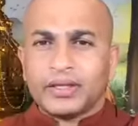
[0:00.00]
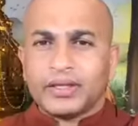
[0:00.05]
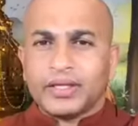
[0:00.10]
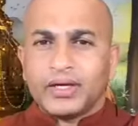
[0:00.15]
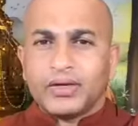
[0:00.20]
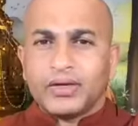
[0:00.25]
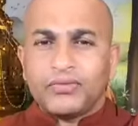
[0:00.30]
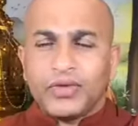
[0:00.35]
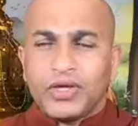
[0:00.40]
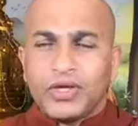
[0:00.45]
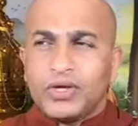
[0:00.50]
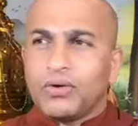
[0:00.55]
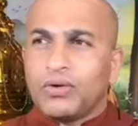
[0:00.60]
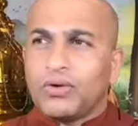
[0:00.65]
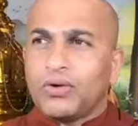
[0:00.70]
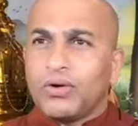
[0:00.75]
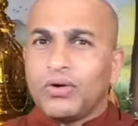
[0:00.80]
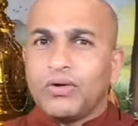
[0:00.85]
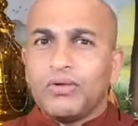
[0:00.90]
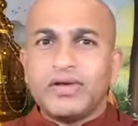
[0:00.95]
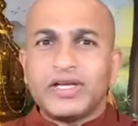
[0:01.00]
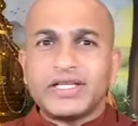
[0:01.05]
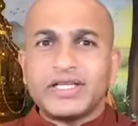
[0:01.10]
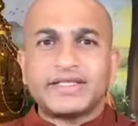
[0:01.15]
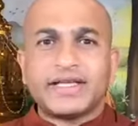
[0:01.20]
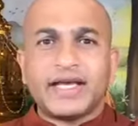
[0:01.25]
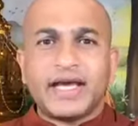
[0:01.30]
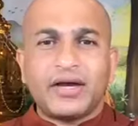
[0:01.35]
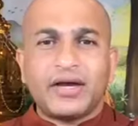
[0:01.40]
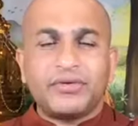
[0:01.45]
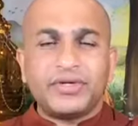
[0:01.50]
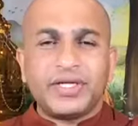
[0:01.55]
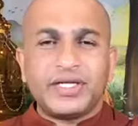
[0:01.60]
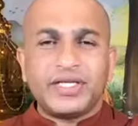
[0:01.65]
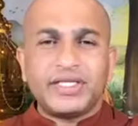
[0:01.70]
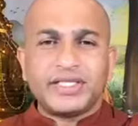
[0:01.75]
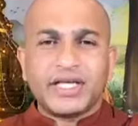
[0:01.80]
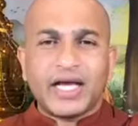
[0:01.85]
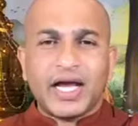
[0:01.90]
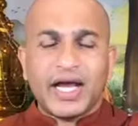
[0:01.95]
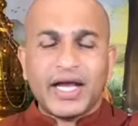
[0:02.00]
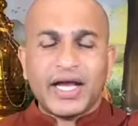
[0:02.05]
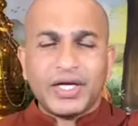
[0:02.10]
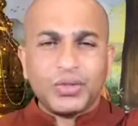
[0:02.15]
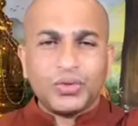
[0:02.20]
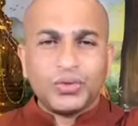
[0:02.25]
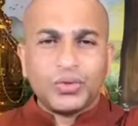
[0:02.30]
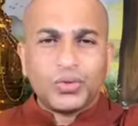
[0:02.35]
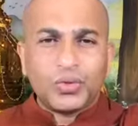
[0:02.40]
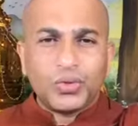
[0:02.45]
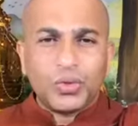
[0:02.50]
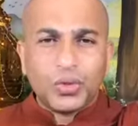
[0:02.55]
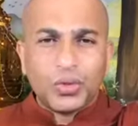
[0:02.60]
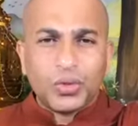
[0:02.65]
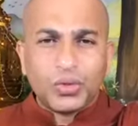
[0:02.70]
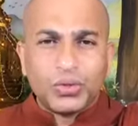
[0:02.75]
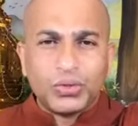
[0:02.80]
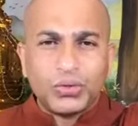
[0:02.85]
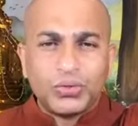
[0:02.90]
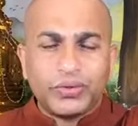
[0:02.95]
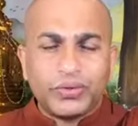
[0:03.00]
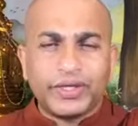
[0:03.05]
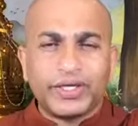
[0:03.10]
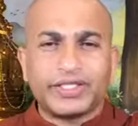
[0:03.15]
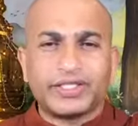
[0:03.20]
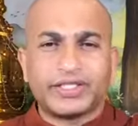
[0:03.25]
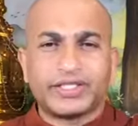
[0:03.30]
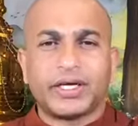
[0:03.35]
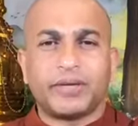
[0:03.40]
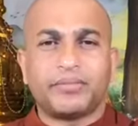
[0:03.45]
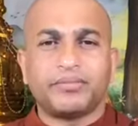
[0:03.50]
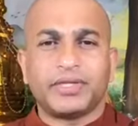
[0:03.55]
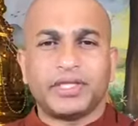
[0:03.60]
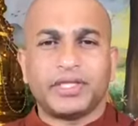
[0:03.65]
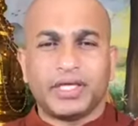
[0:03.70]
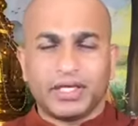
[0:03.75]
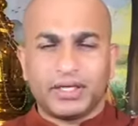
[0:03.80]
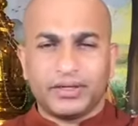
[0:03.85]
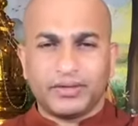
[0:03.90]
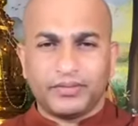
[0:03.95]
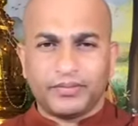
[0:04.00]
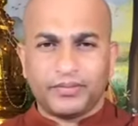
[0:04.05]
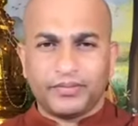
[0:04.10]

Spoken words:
that we always have desire to go towards something,